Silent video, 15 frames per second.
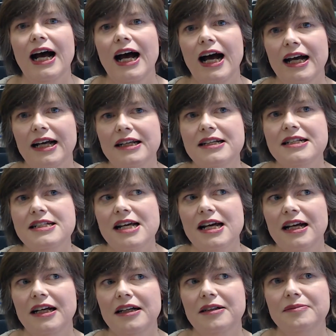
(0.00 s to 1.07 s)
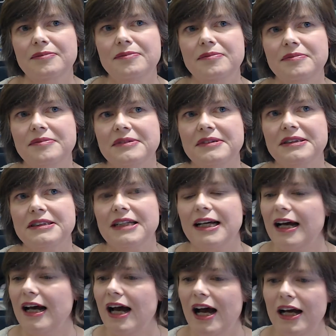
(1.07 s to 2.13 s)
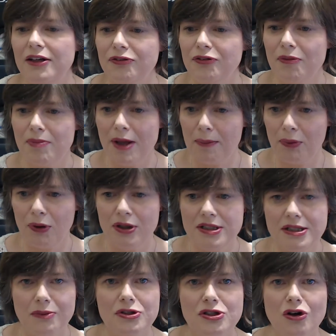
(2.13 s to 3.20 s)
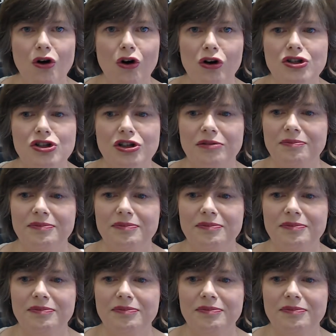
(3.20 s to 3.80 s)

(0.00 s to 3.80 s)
And from that point I was hooked.